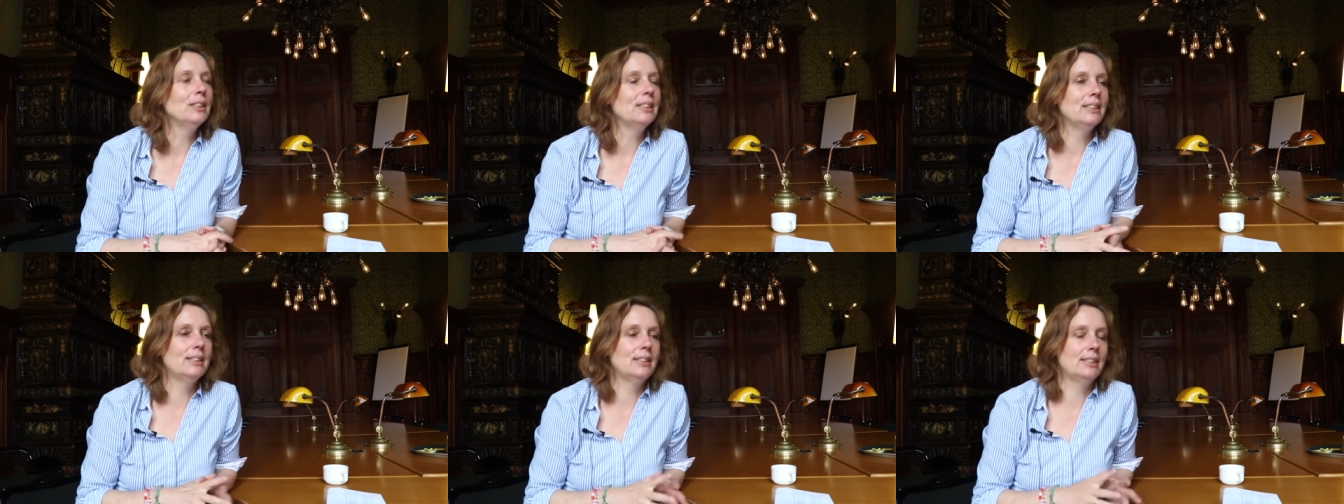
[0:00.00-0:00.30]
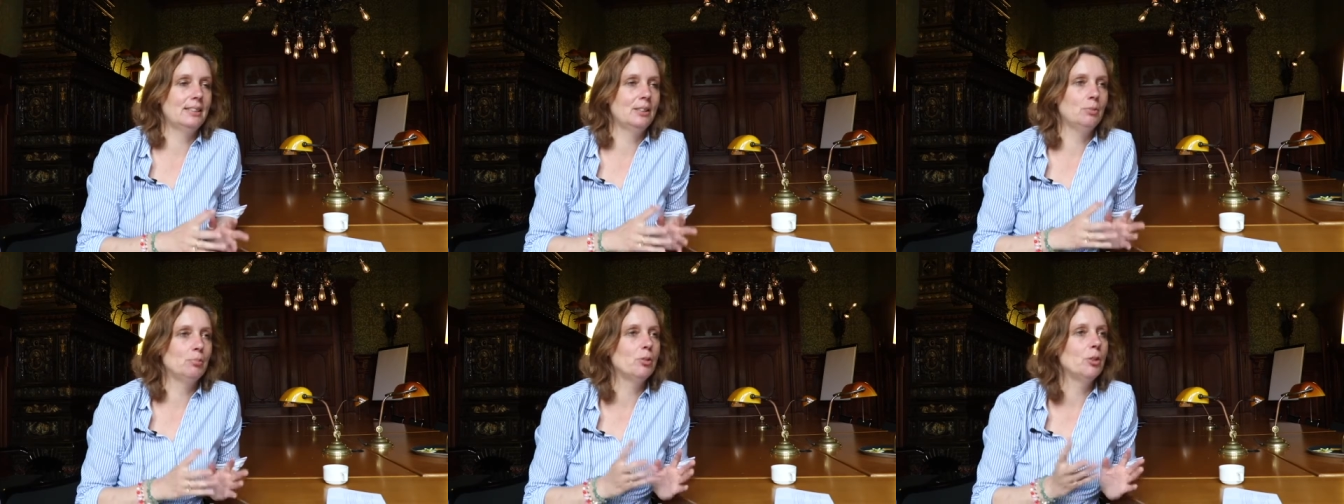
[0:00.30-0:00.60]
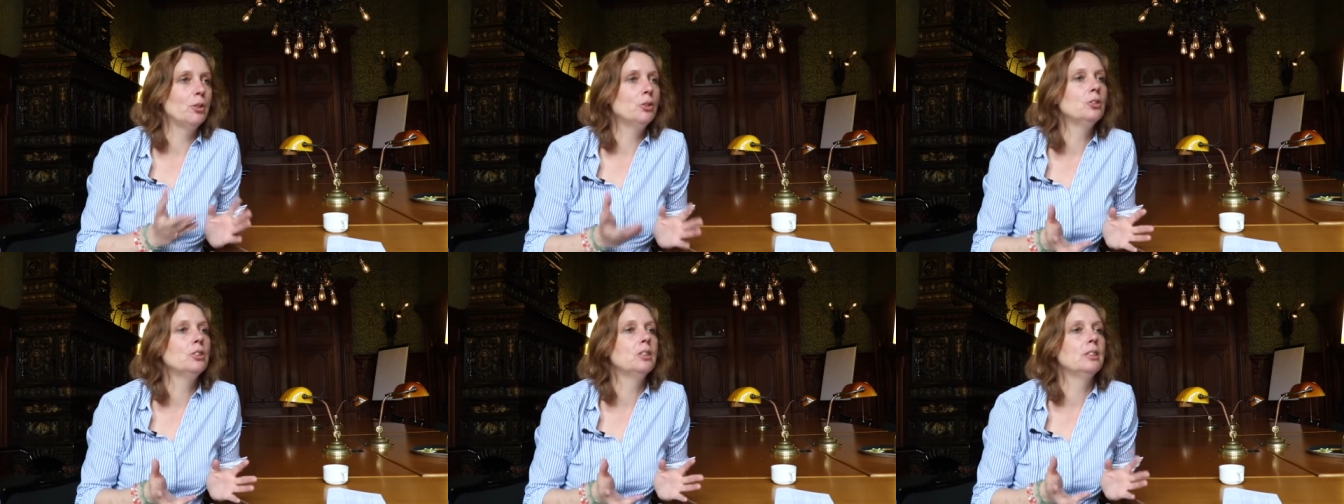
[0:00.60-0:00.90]
It's the
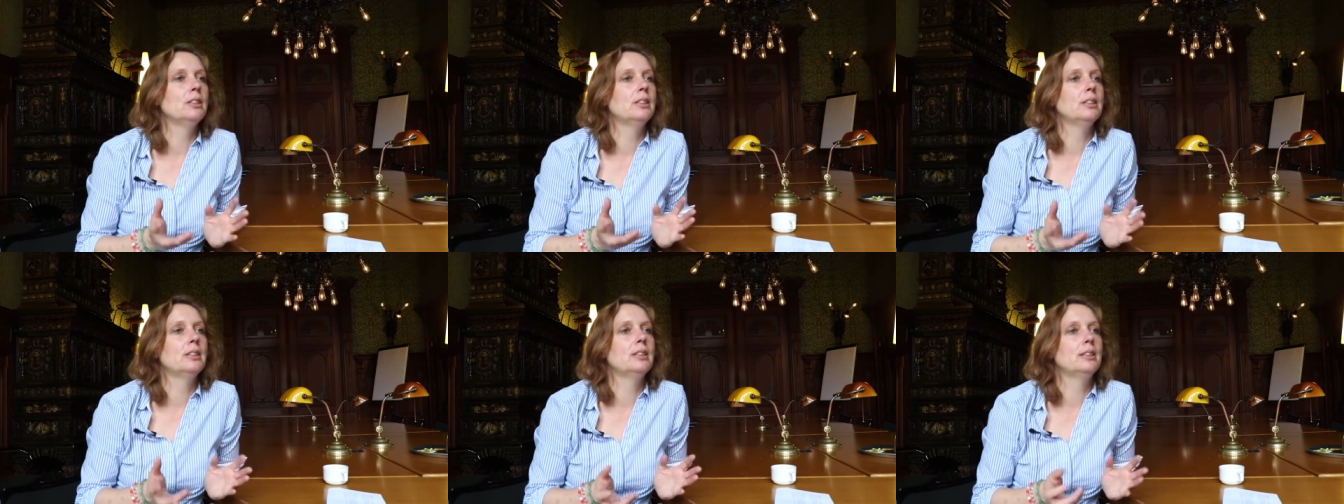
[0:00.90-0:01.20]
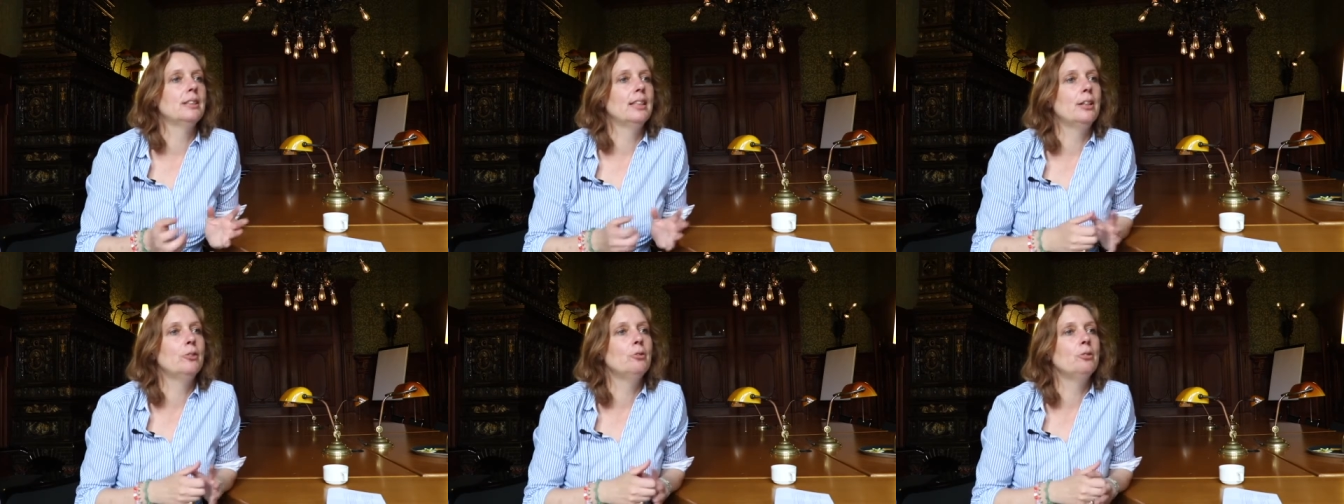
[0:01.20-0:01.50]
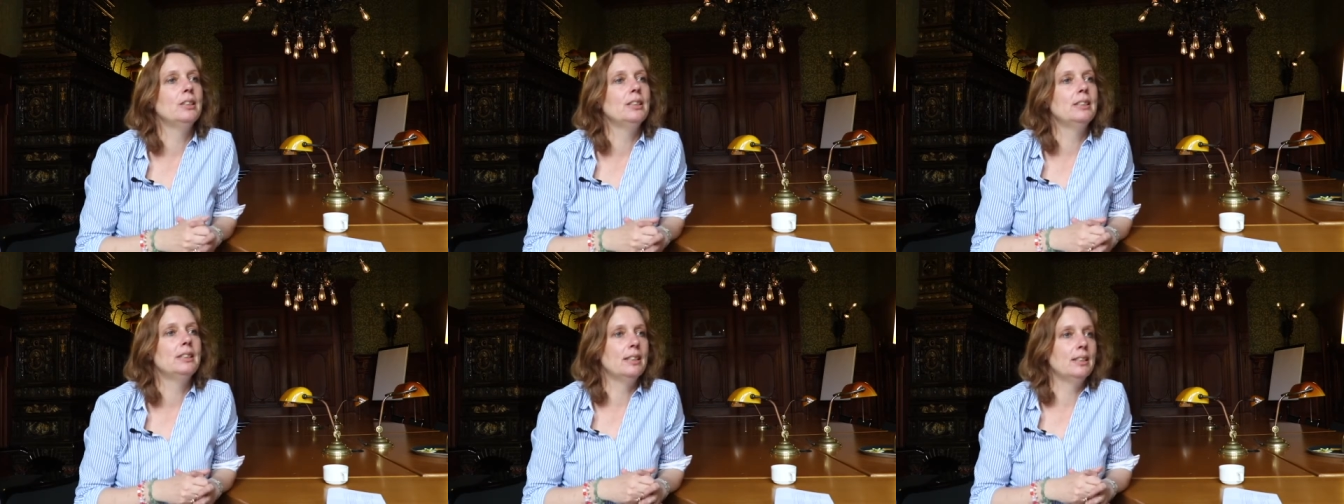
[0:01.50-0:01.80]
process
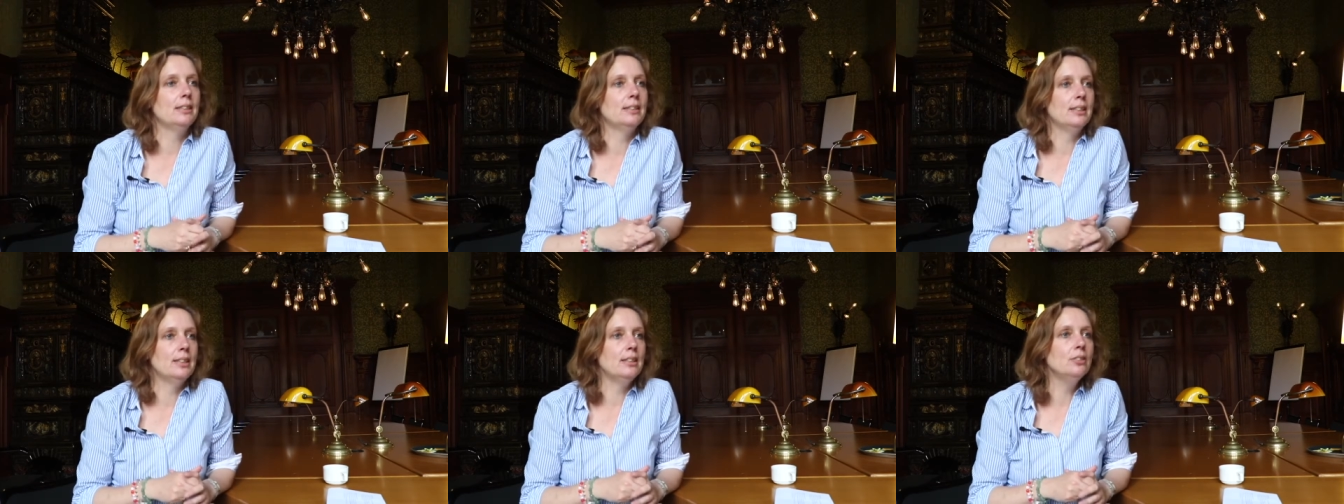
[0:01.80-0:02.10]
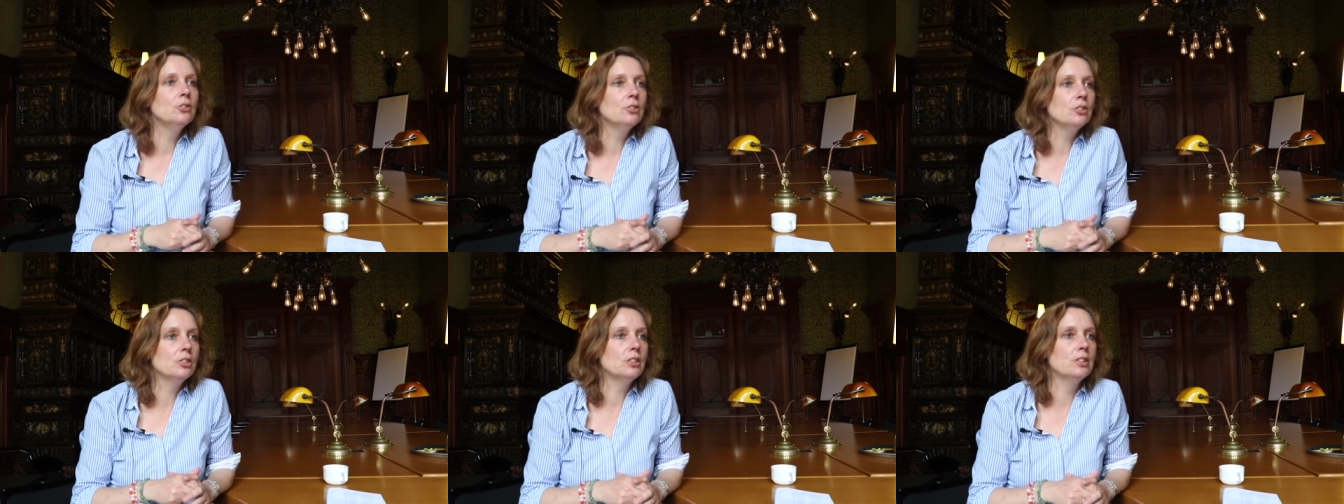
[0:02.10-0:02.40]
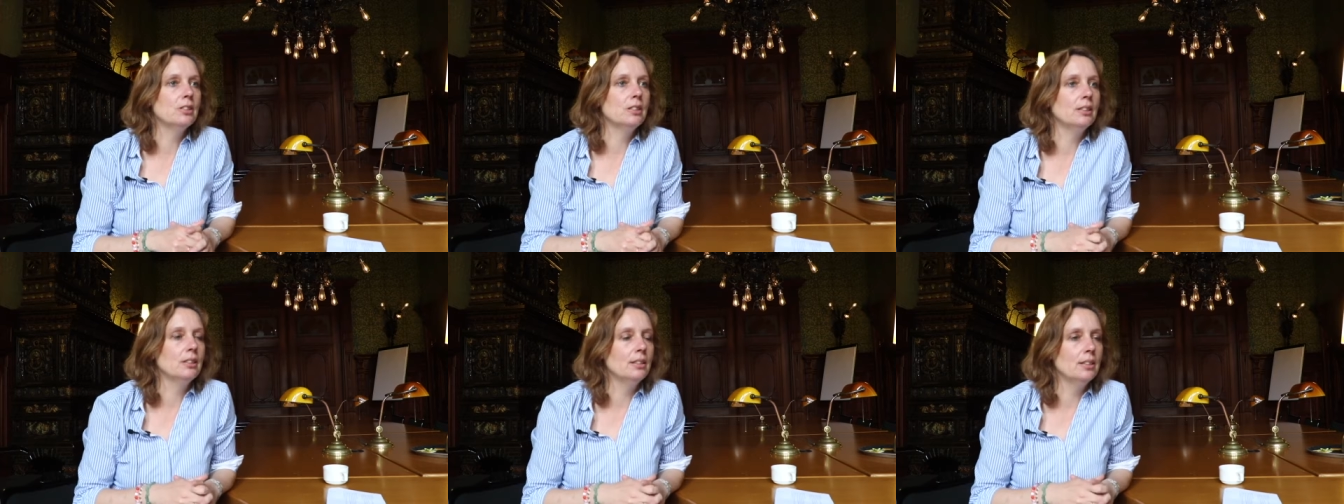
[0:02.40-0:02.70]
itself is as
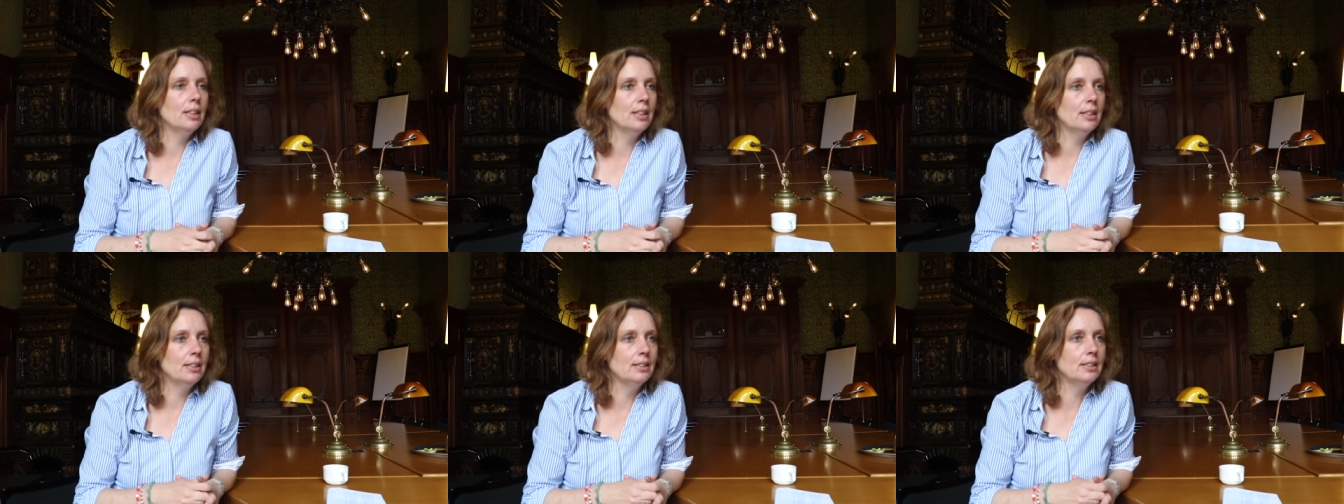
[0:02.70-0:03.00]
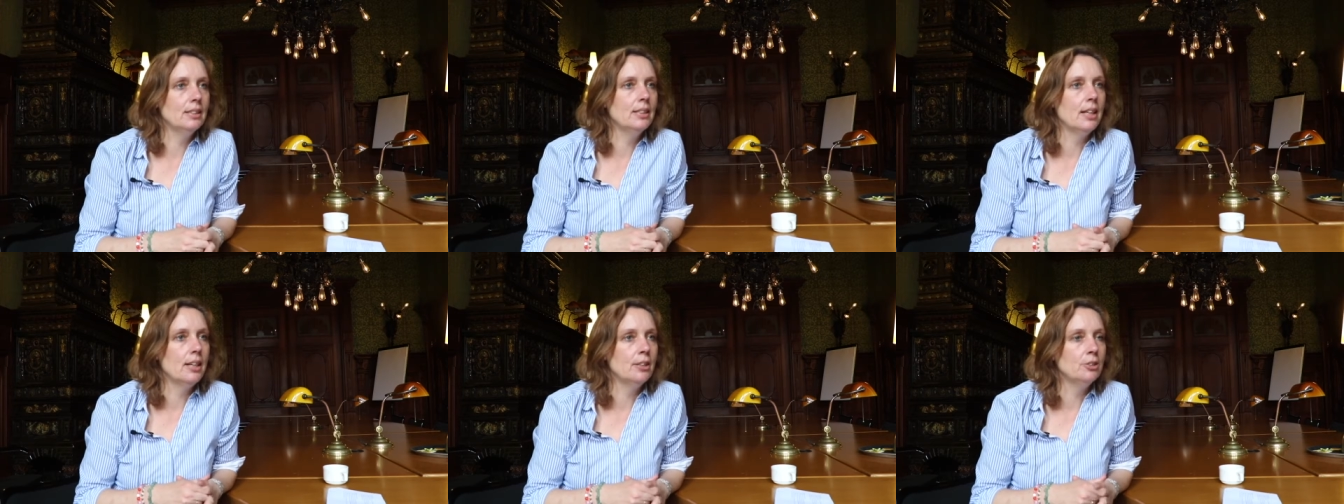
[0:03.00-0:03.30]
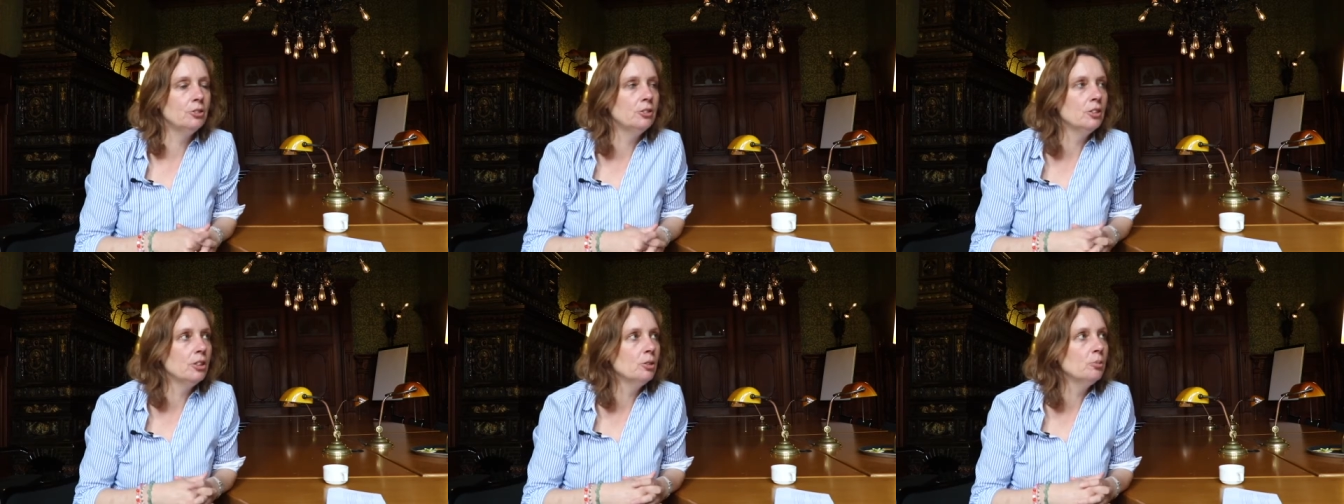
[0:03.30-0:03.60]
interesting as the
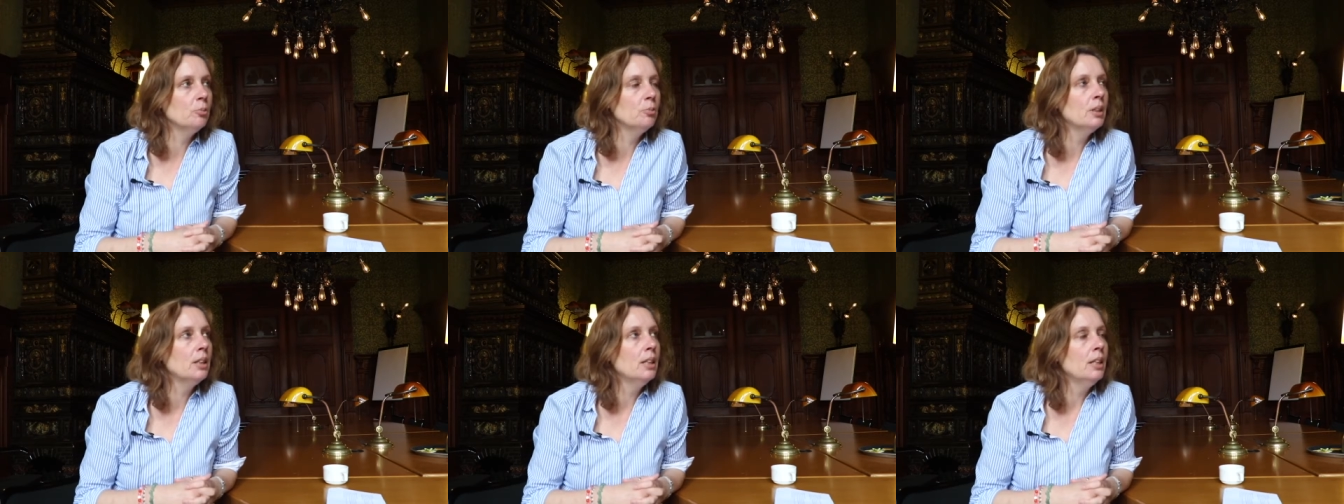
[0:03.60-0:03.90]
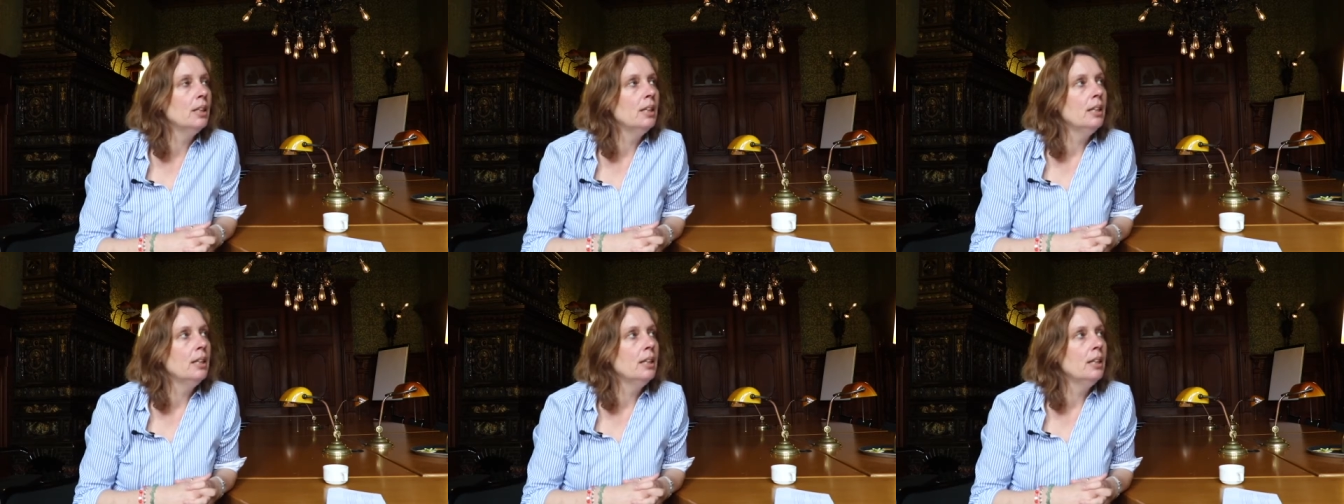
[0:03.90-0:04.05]
outcome